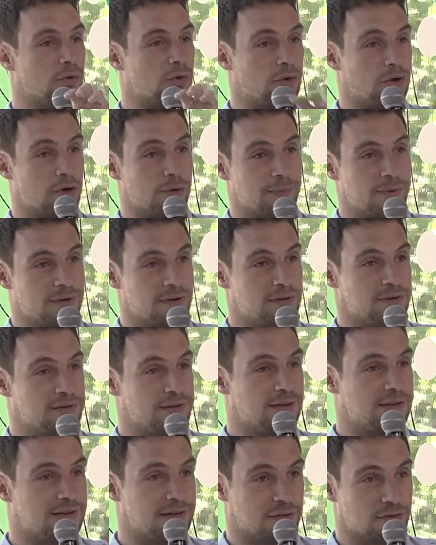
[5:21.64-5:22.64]
companies
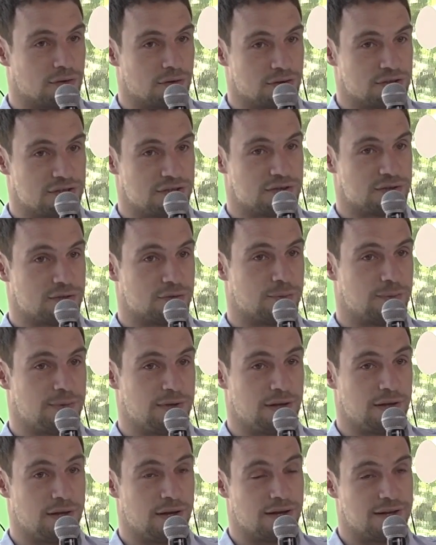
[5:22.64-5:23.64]
and technologies to
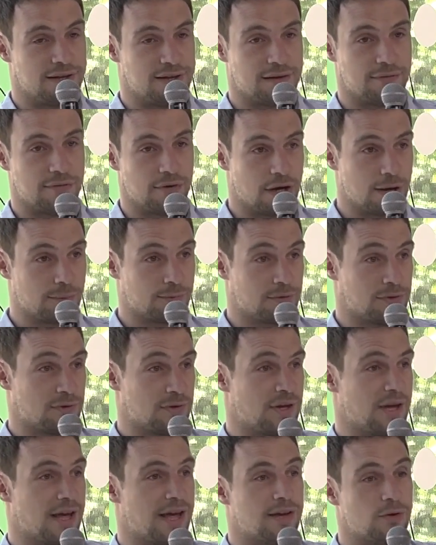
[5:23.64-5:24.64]
be developed?
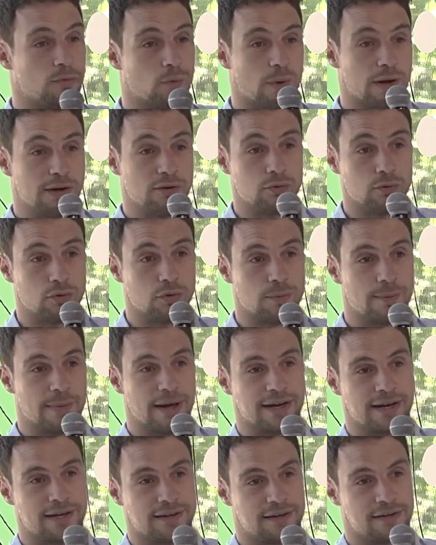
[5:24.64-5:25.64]
And what do the
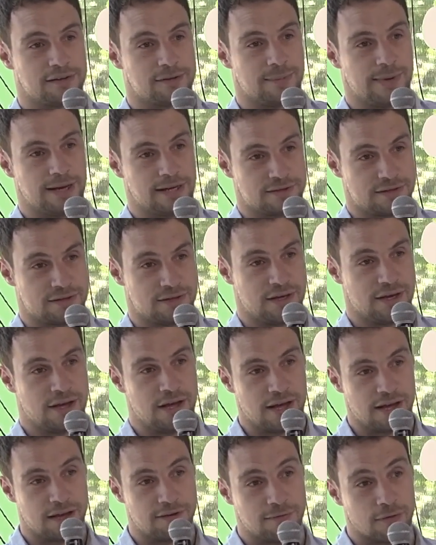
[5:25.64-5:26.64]
market expect?
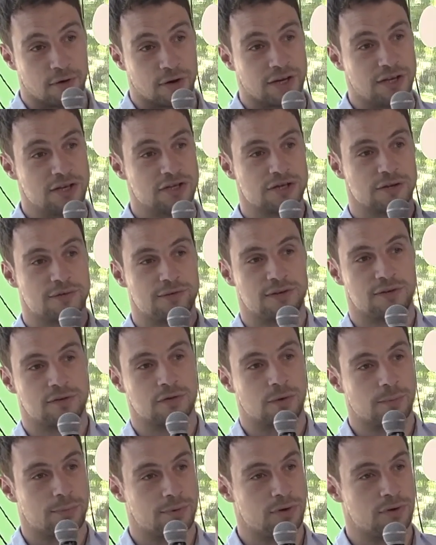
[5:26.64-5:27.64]
And for each of these
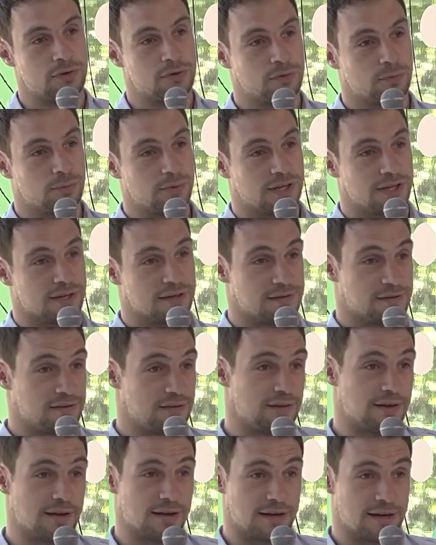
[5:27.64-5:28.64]
components, we can
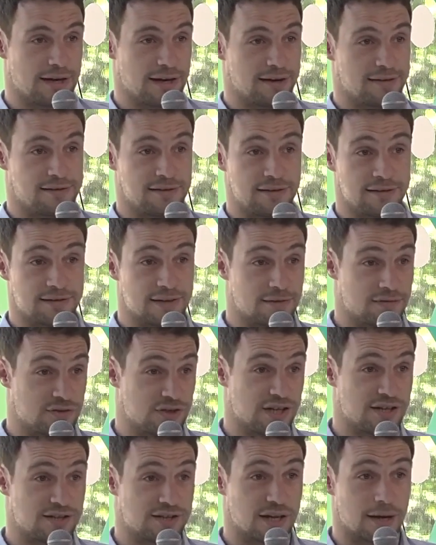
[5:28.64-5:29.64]
see that like things have
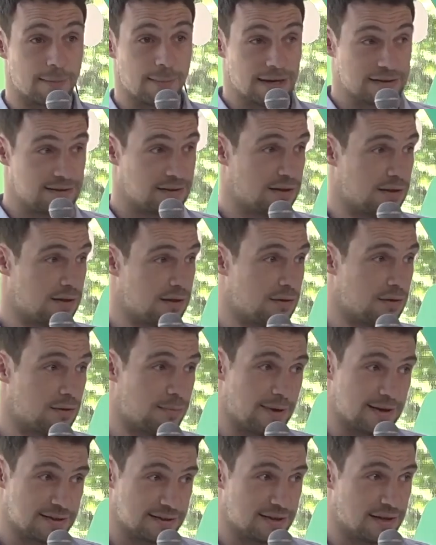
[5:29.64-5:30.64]
changed dramatically in the
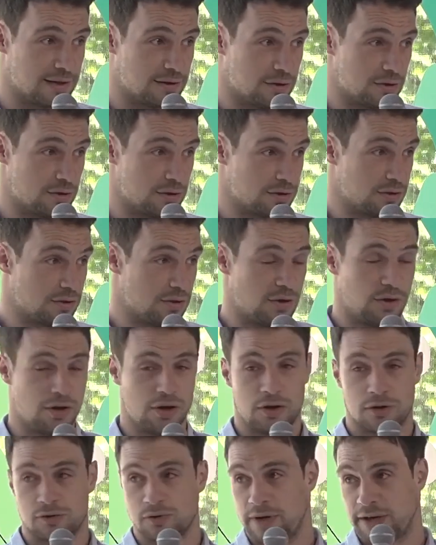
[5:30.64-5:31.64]
past 10 years.
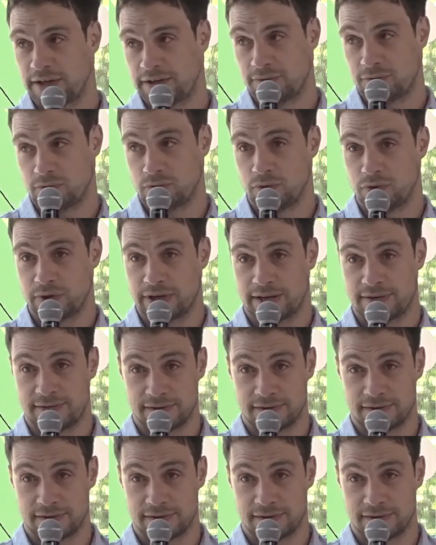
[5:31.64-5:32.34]
So like if you look at